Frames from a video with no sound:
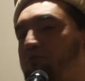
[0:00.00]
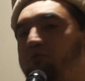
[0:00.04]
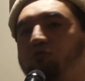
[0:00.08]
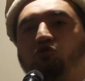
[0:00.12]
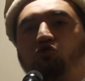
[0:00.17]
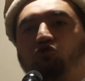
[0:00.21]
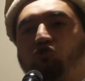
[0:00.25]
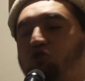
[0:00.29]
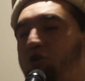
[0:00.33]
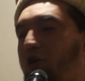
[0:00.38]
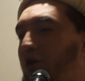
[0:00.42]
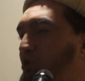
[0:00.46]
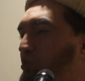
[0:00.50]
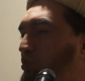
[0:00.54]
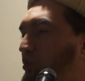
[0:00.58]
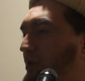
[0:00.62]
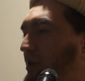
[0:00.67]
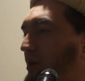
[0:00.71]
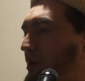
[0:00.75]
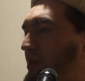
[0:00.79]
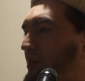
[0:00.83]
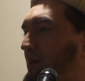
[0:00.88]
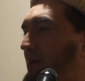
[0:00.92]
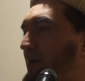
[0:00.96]
Start
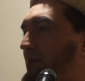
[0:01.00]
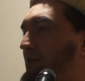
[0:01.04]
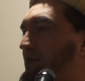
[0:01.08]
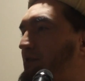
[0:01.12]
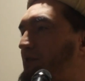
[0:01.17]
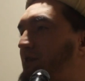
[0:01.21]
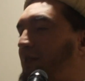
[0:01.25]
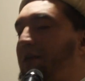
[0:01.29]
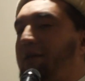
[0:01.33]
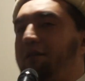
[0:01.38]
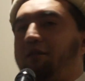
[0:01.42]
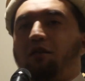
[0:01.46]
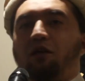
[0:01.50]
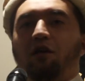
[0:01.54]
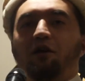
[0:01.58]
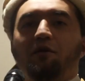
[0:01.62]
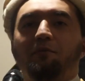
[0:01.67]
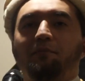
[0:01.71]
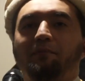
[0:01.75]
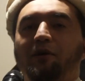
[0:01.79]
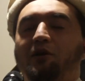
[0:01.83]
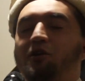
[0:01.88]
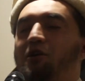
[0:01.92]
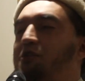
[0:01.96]
with a clean
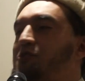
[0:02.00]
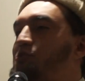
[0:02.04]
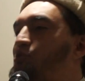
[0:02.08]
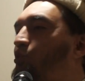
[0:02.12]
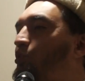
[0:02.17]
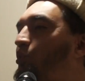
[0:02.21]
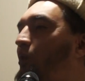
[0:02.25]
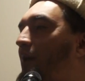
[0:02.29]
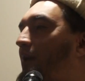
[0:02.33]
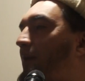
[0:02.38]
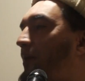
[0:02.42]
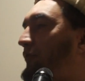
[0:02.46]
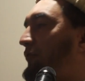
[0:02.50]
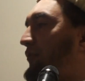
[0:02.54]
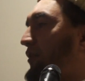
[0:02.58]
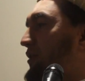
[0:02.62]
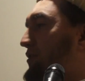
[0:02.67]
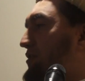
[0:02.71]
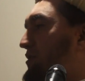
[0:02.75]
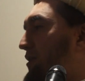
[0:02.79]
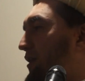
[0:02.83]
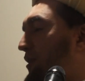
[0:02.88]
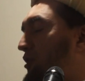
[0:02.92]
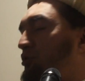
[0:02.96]
slate. Because whatever
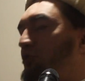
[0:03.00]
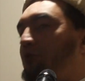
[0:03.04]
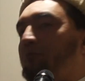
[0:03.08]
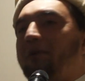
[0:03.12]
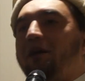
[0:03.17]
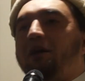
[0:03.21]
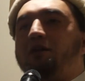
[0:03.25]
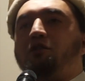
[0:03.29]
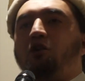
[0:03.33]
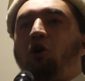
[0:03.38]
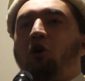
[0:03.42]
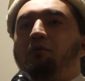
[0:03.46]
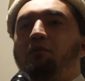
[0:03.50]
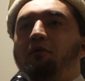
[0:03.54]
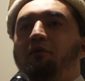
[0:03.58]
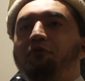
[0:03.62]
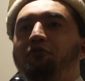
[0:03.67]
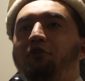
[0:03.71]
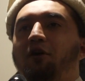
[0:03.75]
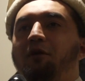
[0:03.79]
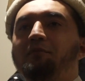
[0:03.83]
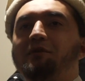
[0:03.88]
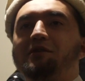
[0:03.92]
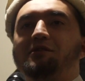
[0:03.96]
it's in, you make tawbah
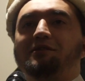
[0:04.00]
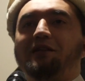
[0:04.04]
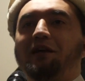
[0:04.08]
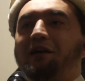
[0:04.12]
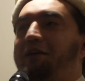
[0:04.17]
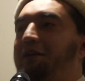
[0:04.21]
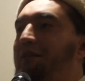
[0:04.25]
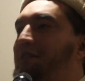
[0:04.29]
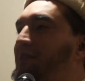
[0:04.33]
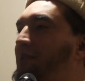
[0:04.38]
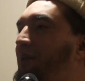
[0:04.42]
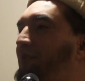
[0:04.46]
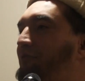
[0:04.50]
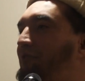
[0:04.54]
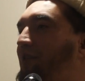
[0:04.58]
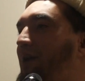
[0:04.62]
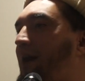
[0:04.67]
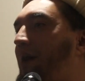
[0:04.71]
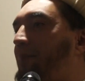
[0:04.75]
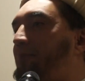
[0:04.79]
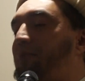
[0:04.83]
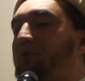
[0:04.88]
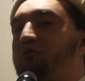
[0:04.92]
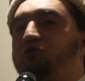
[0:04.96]
from, it's like it never
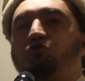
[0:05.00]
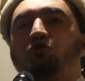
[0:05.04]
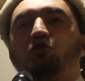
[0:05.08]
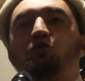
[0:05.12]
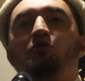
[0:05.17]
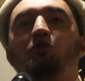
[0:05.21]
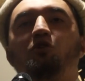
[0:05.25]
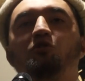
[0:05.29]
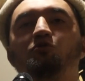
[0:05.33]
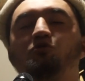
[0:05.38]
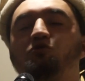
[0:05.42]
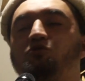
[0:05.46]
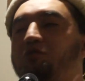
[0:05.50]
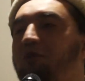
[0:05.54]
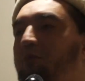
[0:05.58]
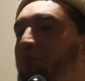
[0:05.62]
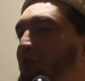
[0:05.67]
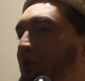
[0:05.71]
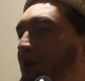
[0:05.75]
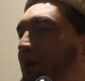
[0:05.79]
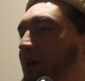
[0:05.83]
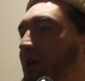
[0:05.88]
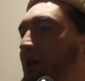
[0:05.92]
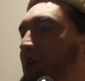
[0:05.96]
happened. So go to
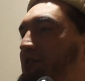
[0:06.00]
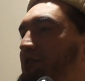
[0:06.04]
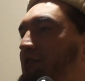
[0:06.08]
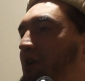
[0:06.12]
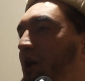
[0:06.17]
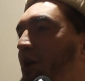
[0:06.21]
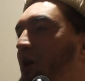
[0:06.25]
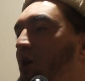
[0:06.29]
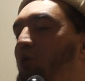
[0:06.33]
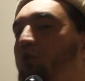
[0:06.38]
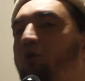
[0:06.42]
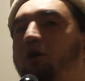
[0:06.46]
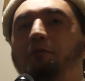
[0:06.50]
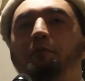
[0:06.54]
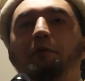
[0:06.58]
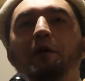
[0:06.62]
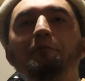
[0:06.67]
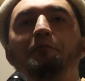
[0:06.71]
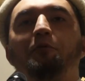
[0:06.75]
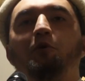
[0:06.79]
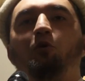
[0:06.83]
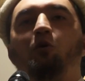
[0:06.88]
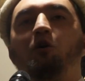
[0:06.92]
somewhere else where people